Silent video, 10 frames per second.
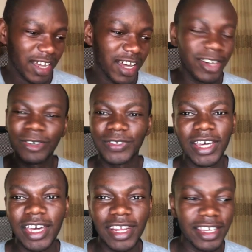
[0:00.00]
I love
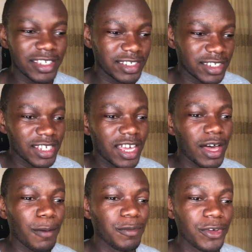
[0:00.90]
Diana's
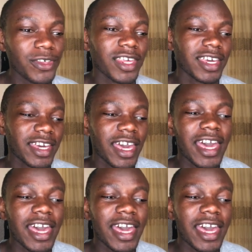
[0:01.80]
music